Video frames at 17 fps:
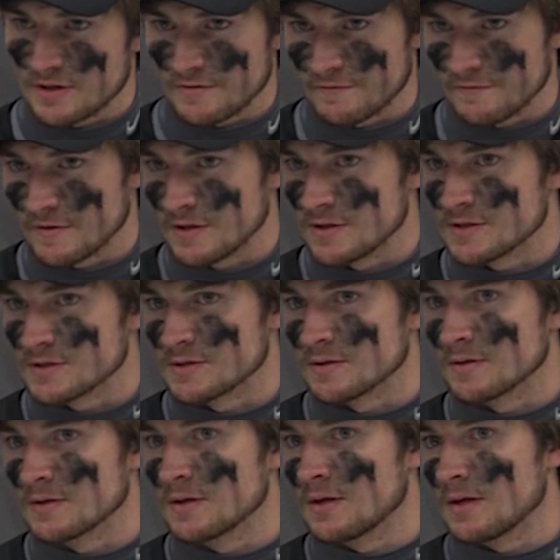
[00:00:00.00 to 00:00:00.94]
got to finish,
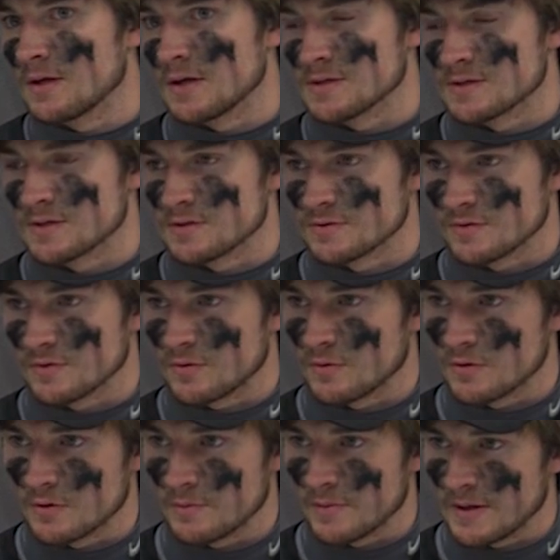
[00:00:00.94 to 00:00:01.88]
and that starts with the
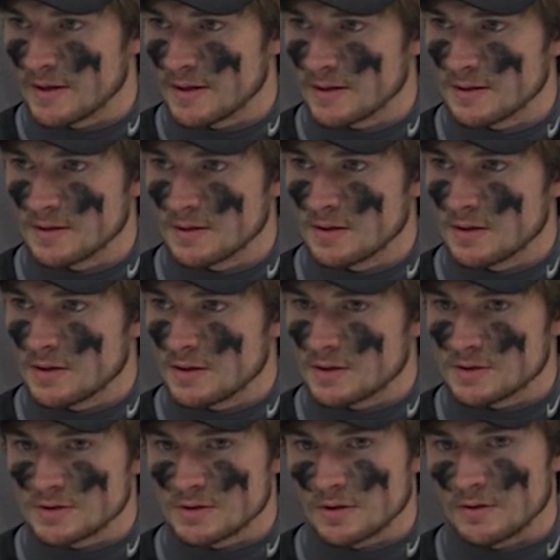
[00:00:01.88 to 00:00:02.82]
quarterback.
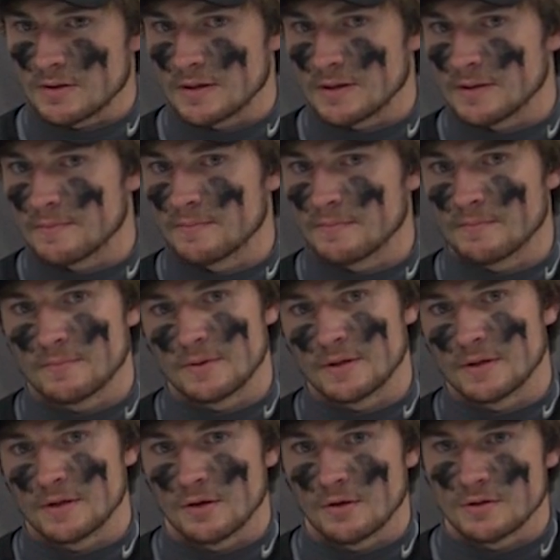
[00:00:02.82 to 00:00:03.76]
So,
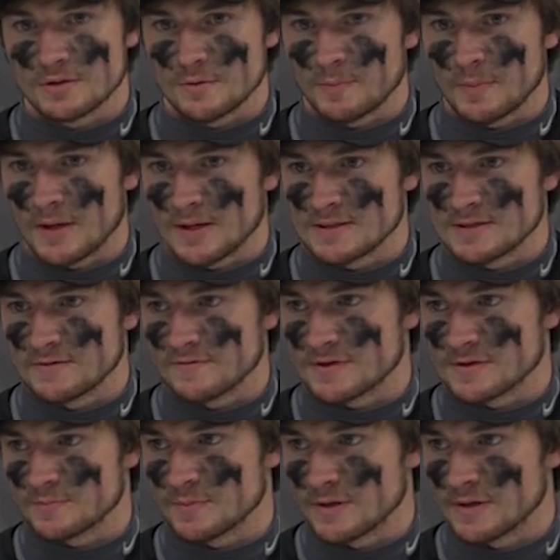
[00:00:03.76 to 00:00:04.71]
but you know, it was a positive
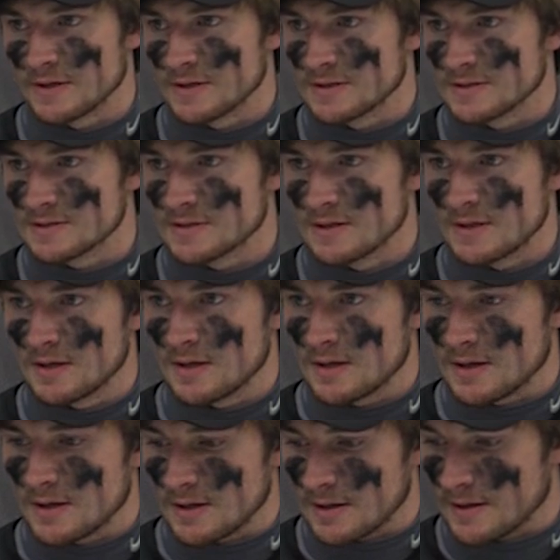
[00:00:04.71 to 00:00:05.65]
experience.
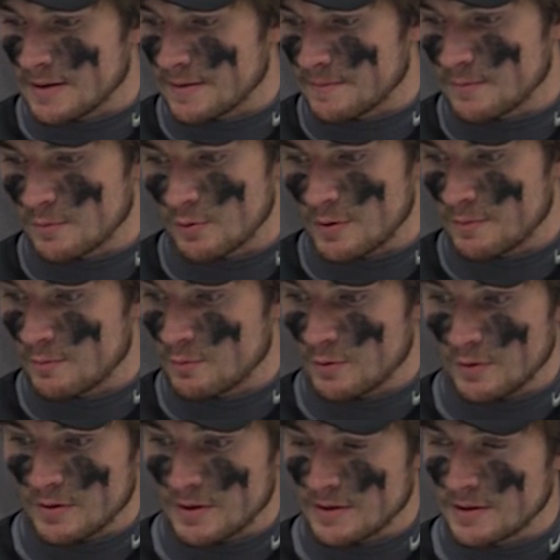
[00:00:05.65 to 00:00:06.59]

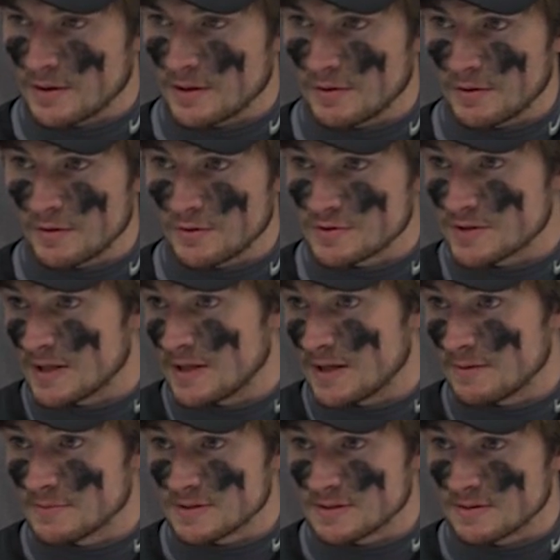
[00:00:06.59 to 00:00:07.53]
We're in all those
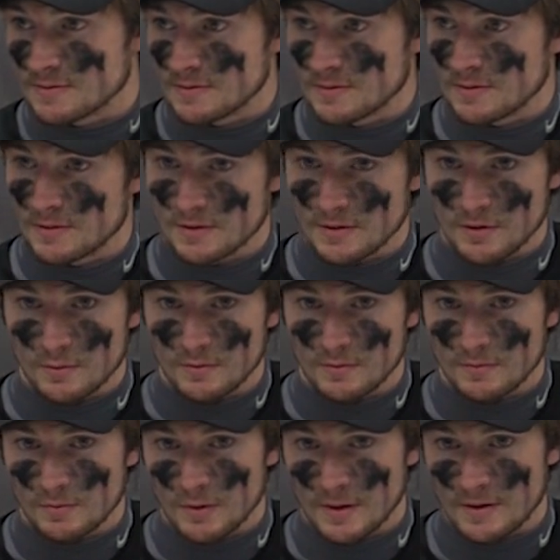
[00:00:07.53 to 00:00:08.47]
games, and you know,
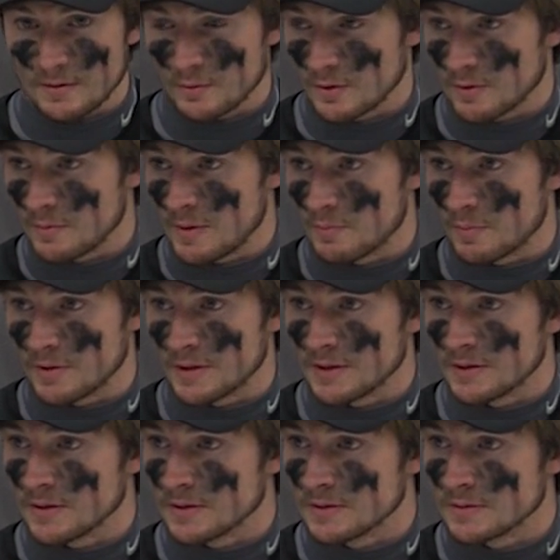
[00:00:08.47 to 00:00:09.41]
I think we're going to be
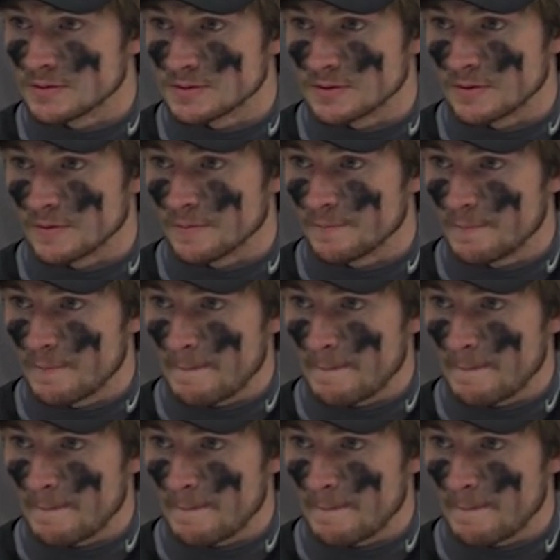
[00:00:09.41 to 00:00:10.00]
pretty good. So,